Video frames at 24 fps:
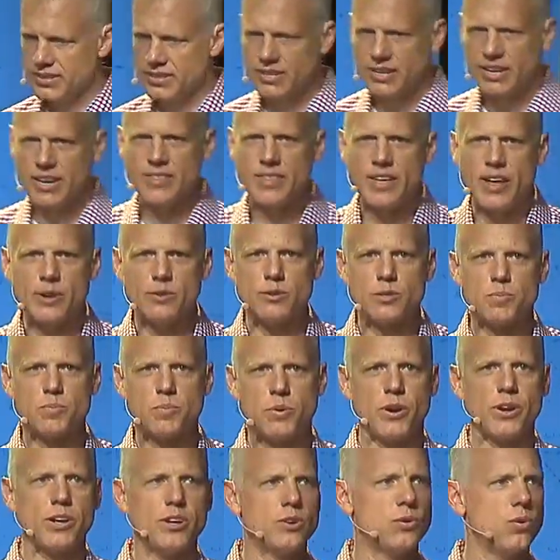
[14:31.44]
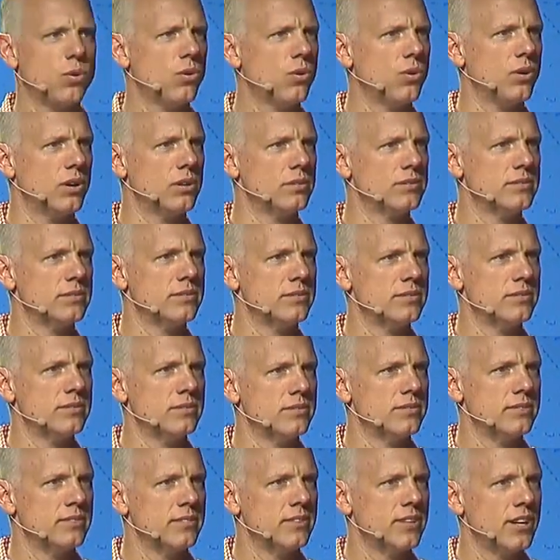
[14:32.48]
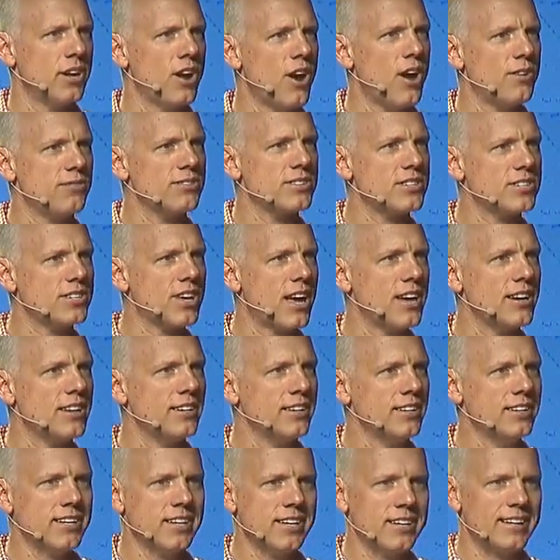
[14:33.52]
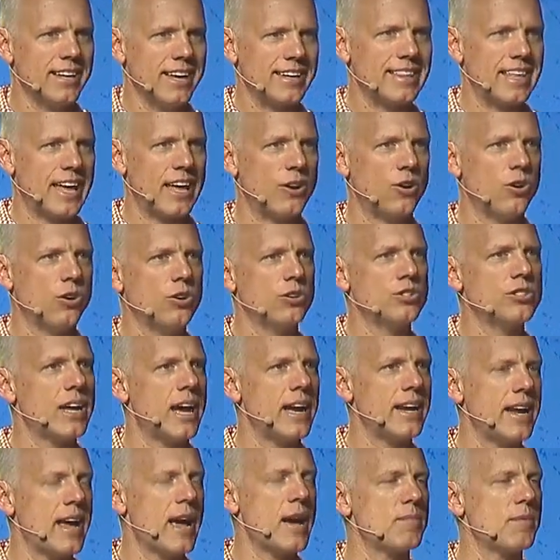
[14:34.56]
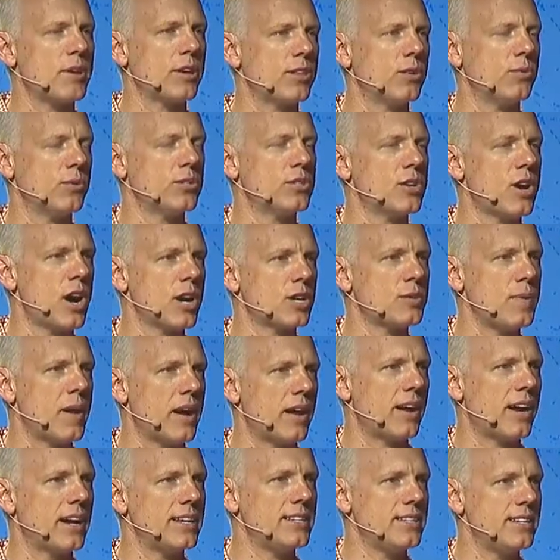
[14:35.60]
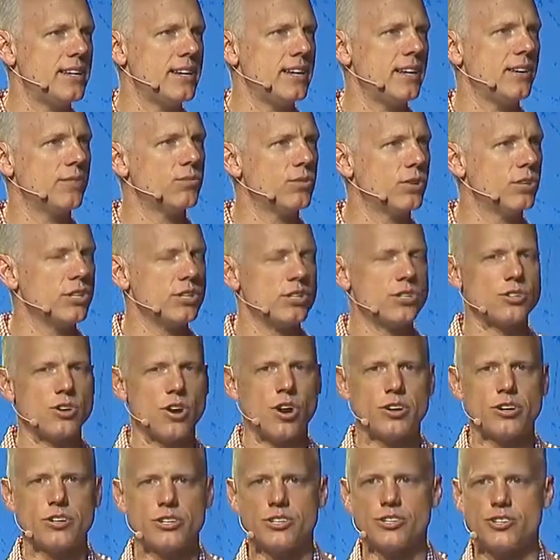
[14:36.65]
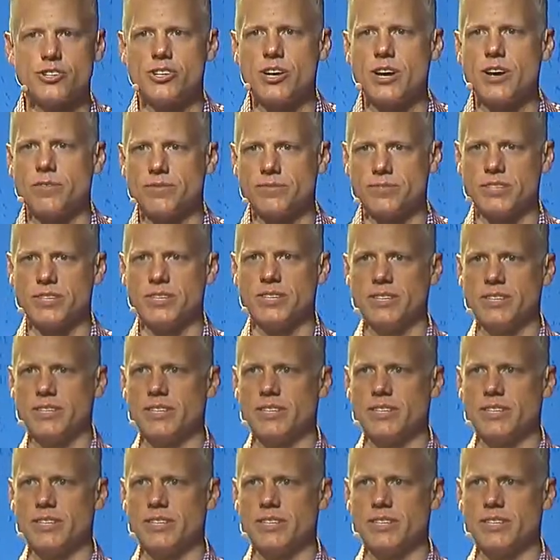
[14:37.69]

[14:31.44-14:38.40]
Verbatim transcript: And then it was pretty cool and all of a sudden, like that old dynamic that we talked about in IT really started to shift.